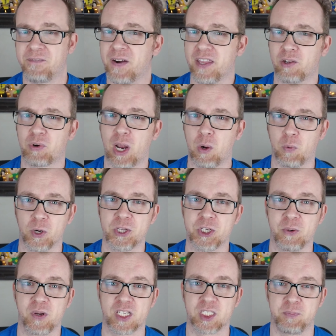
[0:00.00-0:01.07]
find the right words
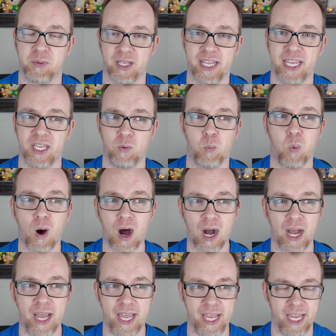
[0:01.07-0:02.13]
to explain
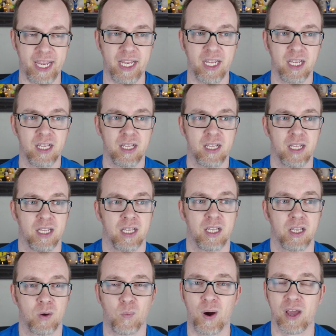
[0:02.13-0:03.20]
why
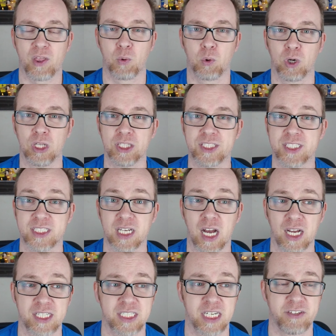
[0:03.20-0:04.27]
the world
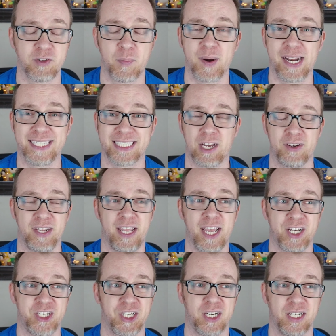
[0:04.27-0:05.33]
sucks and everybody's out to
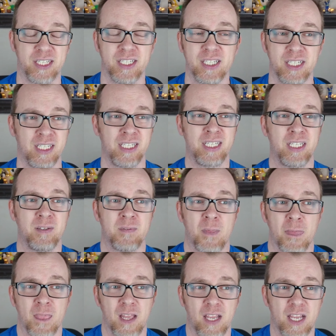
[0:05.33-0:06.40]
get you.
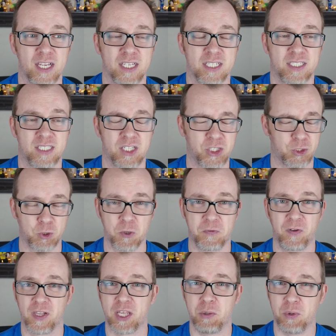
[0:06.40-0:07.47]
Because
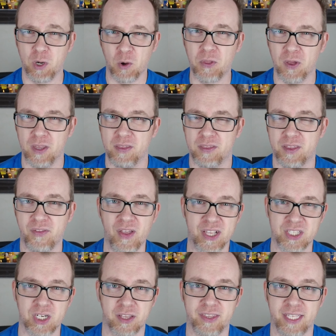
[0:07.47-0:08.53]
truthfully,
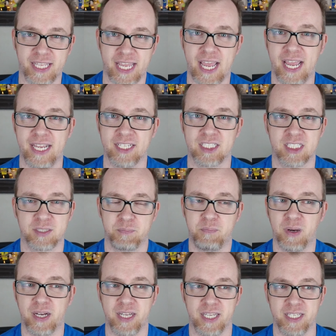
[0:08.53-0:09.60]
that's not the case,
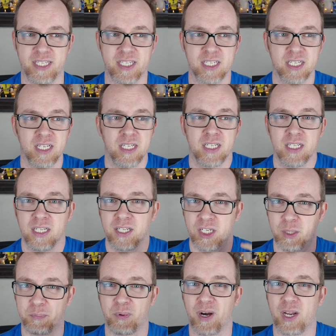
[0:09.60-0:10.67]
but
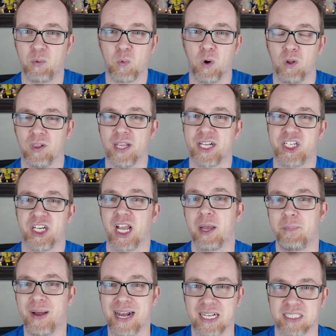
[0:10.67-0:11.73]
your brain won't let you
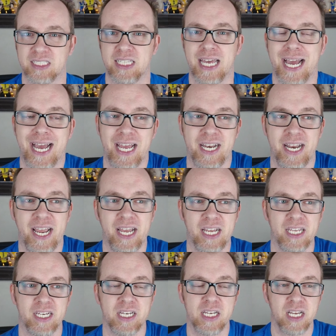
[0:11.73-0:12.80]
get past that.
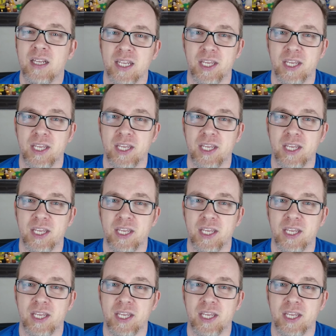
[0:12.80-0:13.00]
And,